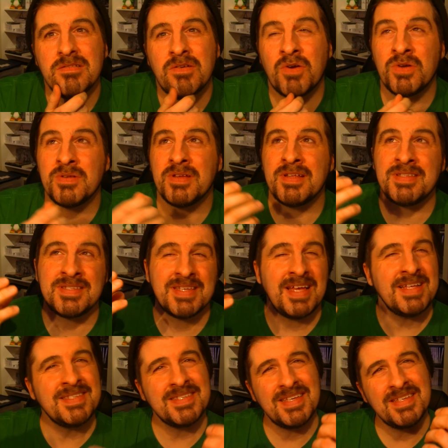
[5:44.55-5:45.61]
Or it's
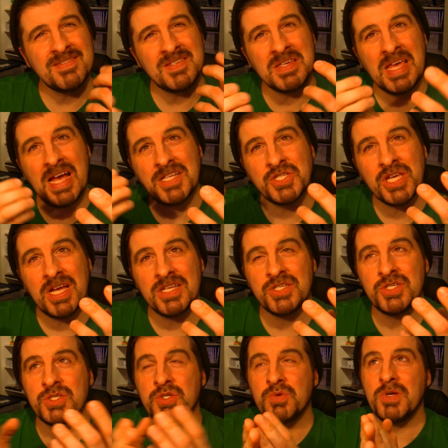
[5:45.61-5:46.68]
it's it's a catch catch
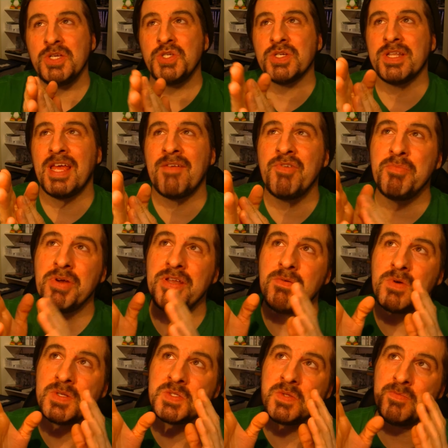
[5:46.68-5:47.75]
situation. Everybody
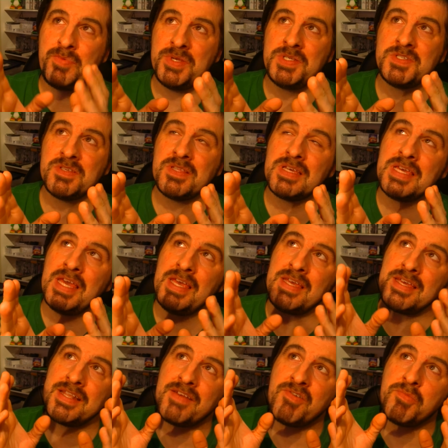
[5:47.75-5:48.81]
wants the piece of the cake
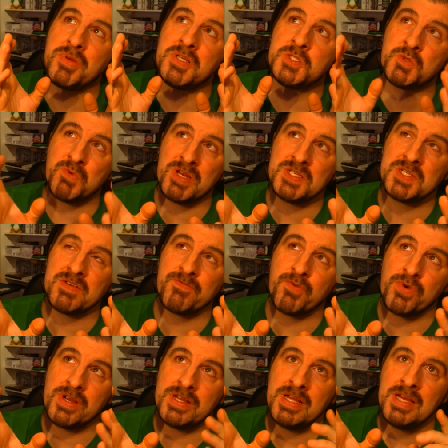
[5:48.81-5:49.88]
and everybody's racing
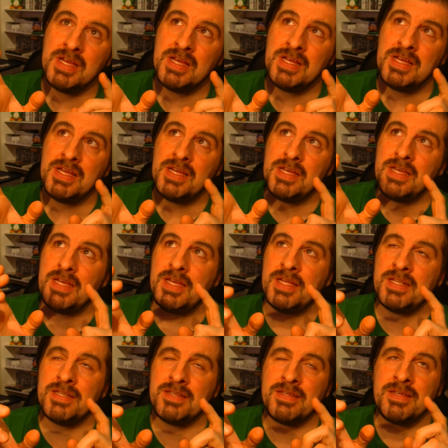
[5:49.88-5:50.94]
for it.
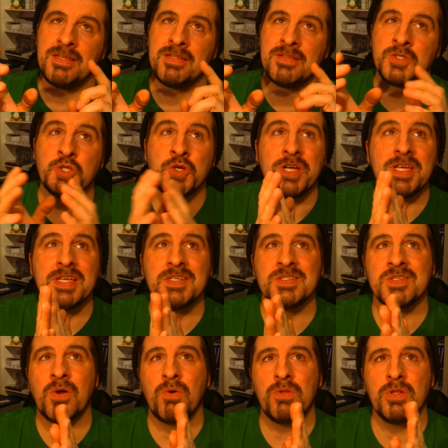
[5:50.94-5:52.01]
And eh, the trick is
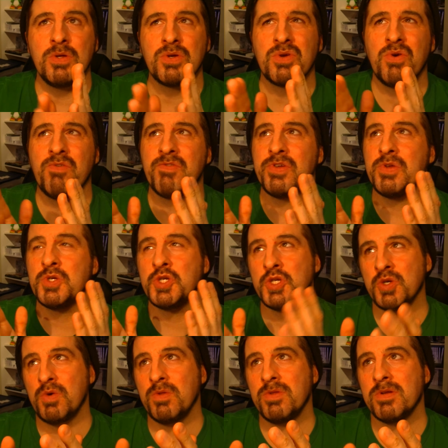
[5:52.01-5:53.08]
don't look over your
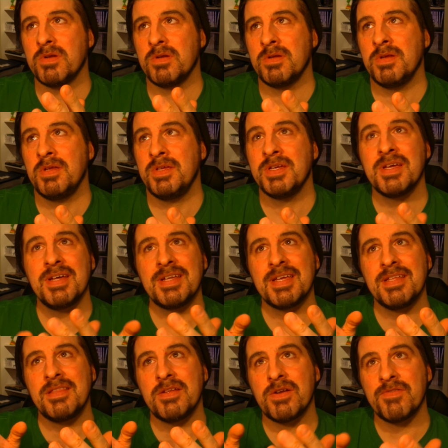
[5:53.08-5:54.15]
shoulder. You're going to
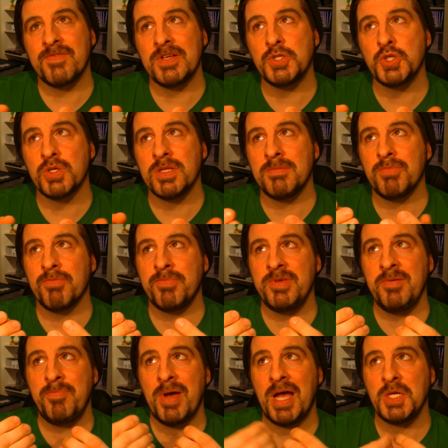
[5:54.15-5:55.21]
get there eventually, but
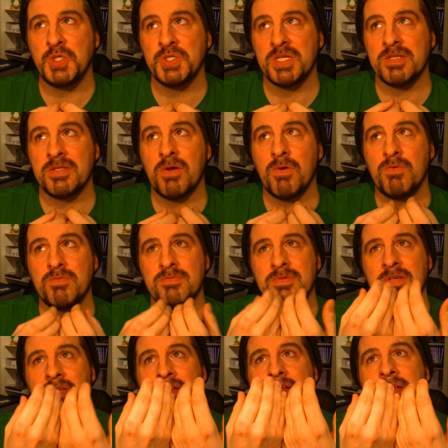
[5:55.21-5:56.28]
be passionate. Don't
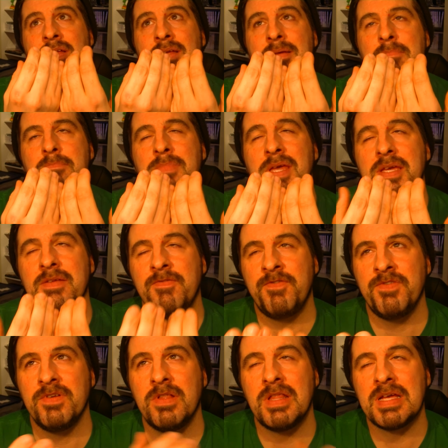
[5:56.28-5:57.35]
make it
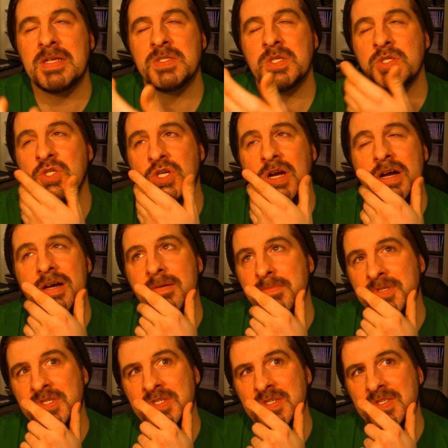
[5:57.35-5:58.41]
feel like it's a job.
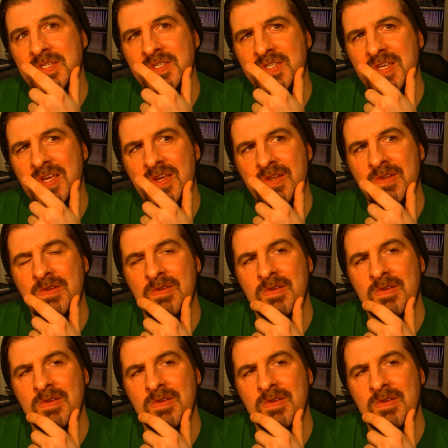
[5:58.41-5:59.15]
It's just insane.